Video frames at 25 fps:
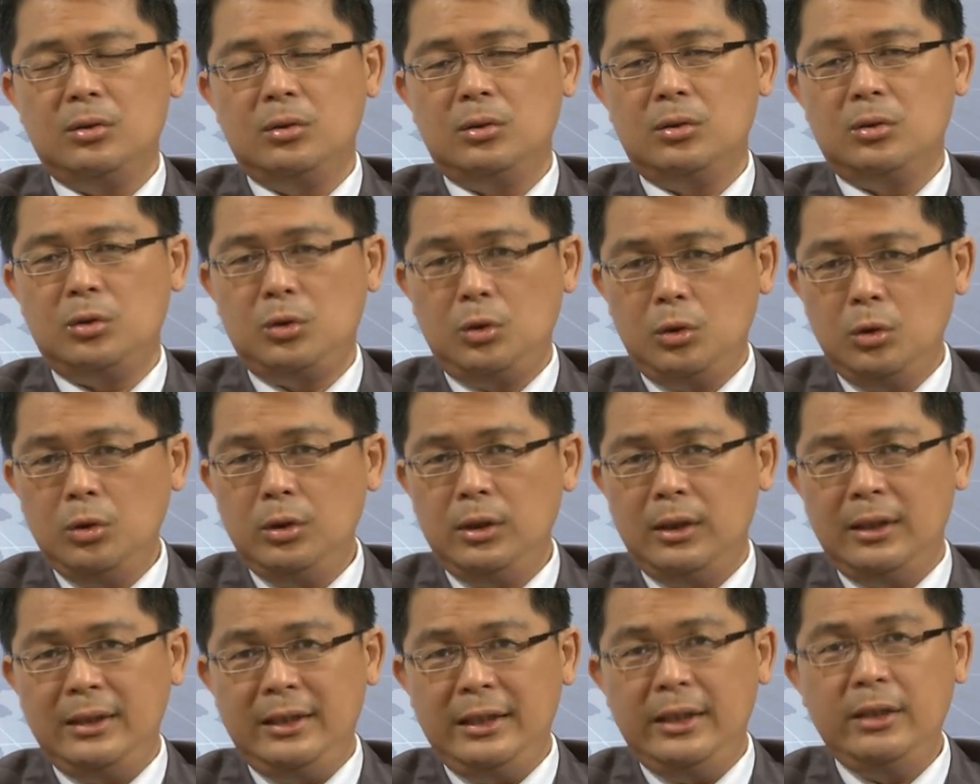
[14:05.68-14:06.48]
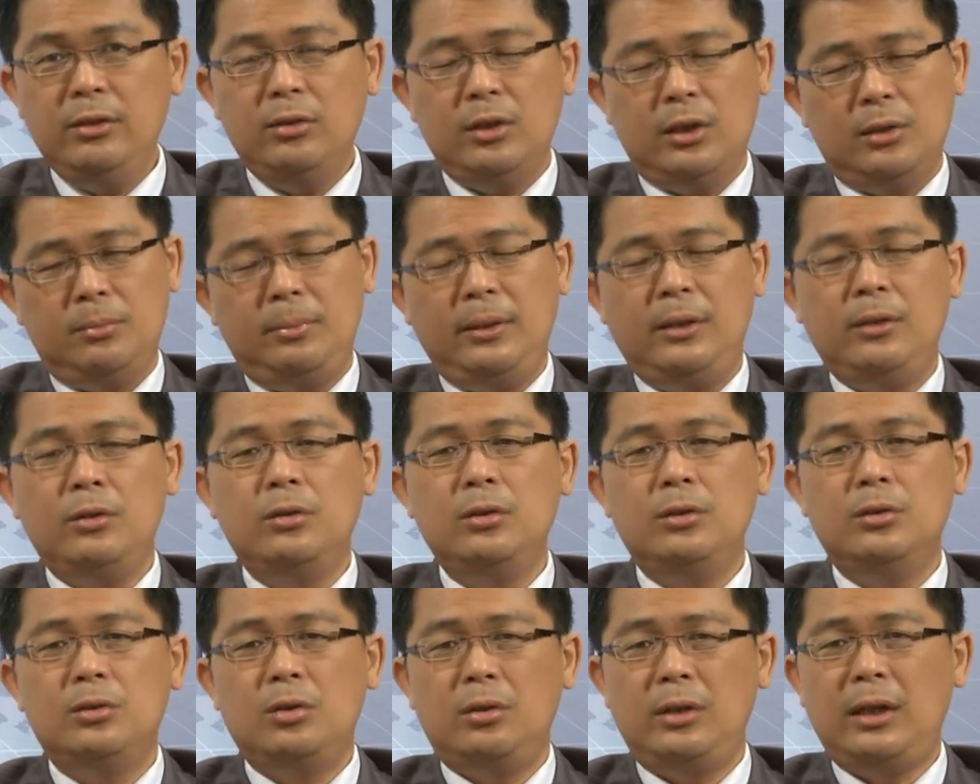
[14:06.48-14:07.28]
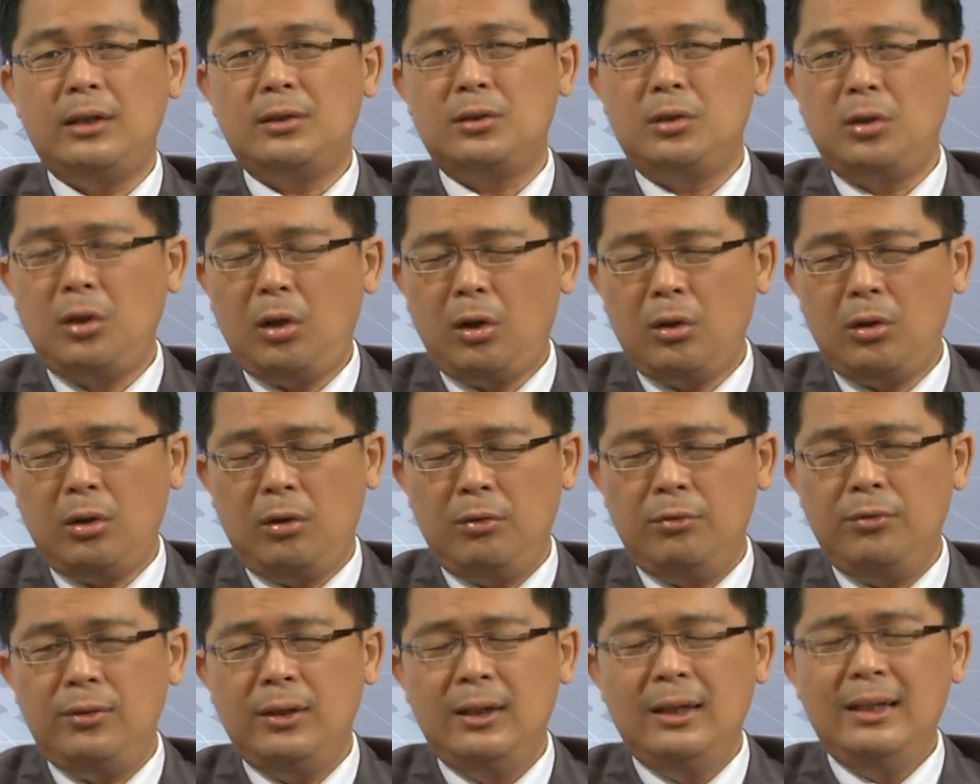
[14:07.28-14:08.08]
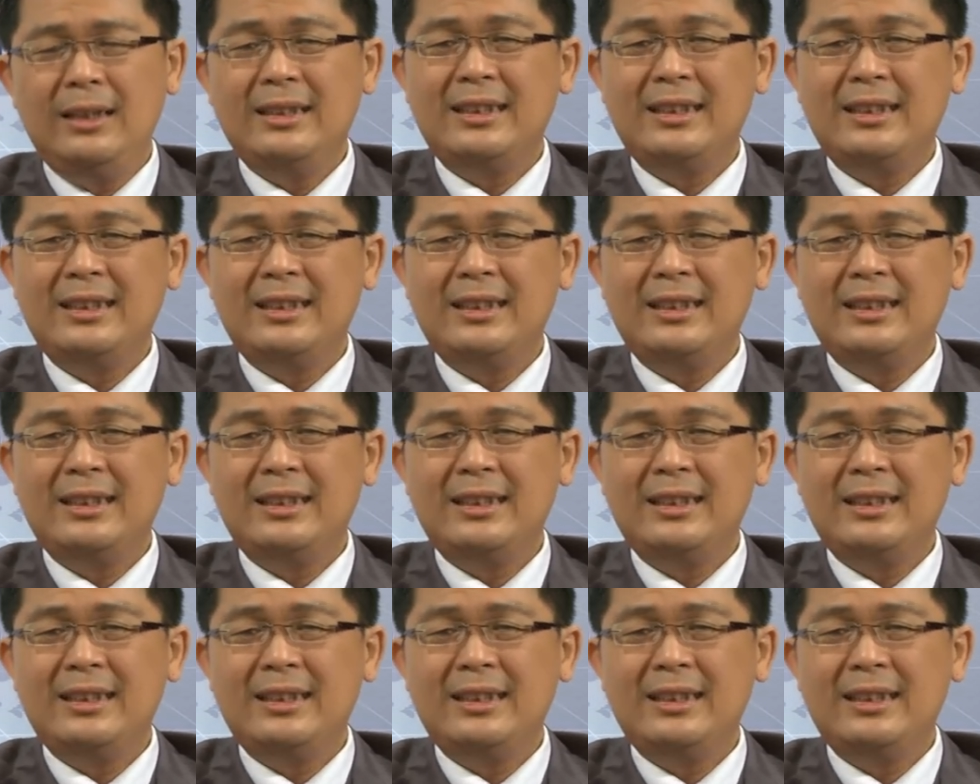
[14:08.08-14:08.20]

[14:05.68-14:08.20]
good. The yield has been good. So there's a lot of